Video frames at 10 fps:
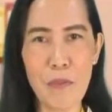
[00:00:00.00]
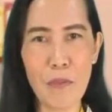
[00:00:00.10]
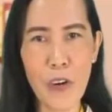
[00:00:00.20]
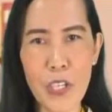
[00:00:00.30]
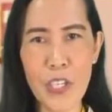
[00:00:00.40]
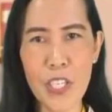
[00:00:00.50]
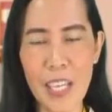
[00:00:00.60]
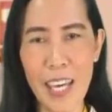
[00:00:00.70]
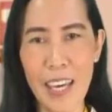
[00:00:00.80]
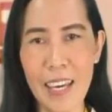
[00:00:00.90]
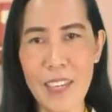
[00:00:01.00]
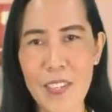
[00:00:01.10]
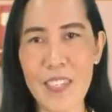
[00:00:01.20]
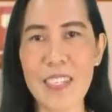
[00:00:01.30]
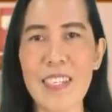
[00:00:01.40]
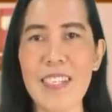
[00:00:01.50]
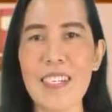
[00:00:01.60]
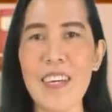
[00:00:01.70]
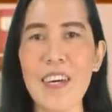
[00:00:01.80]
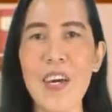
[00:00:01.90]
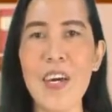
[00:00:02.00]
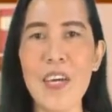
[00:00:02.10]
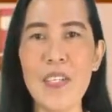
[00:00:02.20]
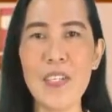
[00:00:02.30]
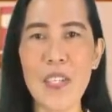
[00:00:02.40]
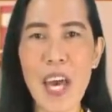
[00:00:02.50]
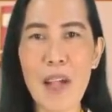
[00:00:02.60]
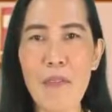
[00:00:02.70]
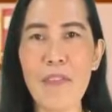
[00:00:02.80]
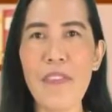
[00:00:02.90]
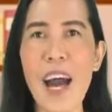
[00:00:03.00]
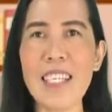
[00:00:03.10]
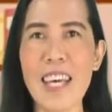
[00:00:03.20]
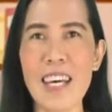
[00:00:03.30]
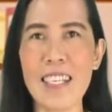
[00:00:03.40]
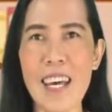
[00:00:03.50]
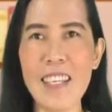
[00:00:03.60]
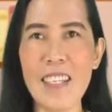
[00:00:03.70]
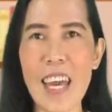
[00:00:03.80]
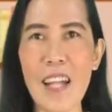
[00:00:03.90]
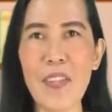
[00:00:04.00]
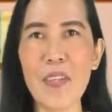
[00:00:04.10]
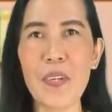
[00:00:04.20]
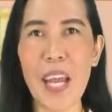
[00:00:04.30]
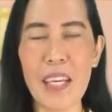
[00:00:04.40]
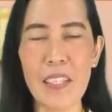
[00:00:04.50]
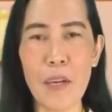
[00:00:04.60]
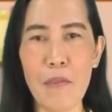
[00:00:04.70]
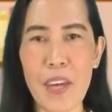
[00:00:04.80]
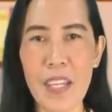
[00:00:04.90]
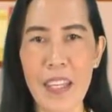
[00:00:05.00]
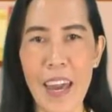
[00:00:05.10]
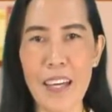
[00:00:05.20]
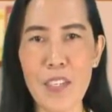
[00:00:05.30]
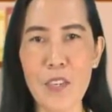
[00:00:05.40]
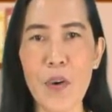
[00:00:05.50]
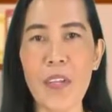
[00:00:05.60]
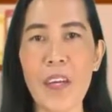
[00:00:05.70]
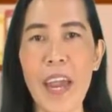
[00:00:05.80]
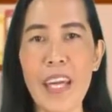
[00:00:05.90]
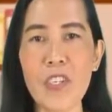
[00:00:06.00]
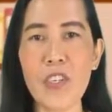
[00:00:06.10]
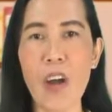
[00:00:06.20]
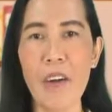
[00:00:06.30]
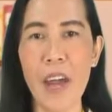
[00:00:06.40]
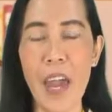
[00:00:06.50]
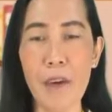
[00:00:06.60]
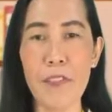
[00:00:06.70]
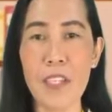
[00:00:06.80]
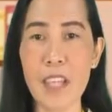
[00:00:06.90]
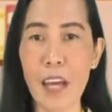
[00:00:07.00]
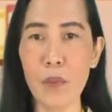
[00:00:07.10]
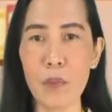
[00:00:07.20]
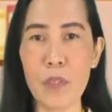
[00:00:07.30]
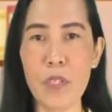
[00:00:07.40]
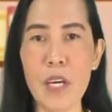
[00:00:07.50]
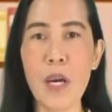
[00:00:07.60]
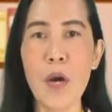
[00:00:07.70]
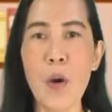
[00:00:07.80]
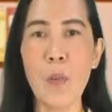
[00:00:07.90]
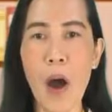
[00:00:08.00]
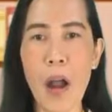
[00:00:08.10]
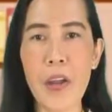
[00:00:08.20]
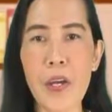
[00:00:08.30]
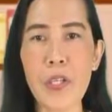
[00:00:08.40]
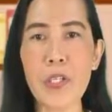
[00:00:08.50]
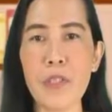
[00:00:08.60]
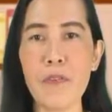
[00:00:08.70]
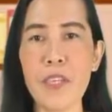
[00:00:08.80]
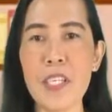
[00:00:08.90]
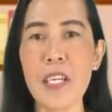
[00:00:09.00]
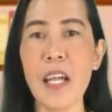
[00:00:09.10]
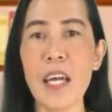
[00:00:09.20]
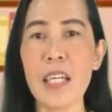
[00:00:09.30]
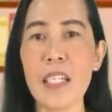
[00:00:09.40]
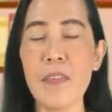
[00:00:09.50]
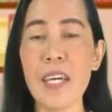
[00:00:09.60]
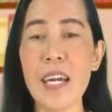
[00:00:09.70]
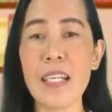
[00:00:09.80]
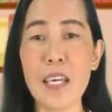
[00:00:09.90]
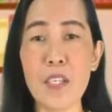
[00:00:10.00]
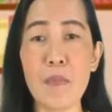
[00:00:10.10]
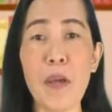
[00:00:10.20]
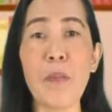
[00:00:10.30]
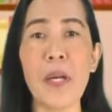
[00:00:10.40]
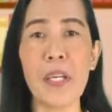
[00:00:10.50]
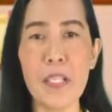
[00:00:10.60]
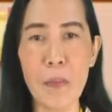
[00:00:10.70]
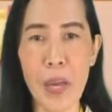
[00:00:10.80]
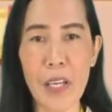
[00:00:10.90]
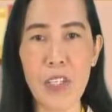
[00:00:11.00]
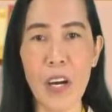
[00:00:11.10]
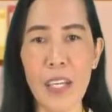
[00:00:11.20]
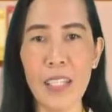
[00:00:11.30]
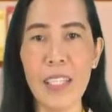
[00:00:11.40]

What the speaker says: First is self-assesses health-related fitness, or the HRF status, barriers to physical activity assessment participation,